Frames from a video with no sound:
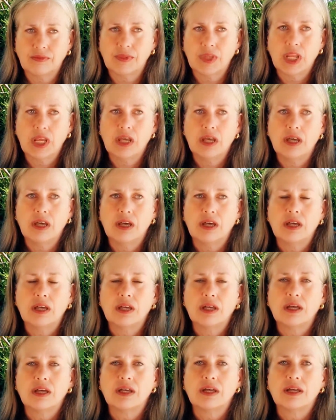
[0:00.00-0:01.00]

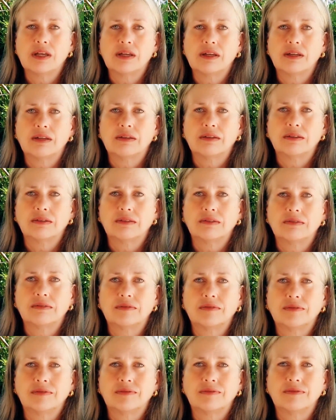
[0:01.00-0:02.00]

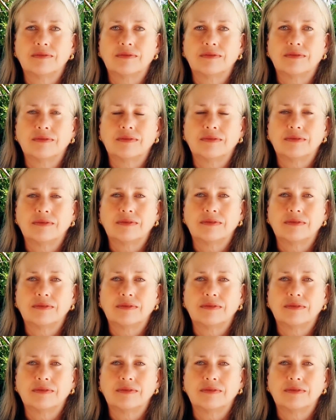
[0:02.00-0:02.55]
(silence)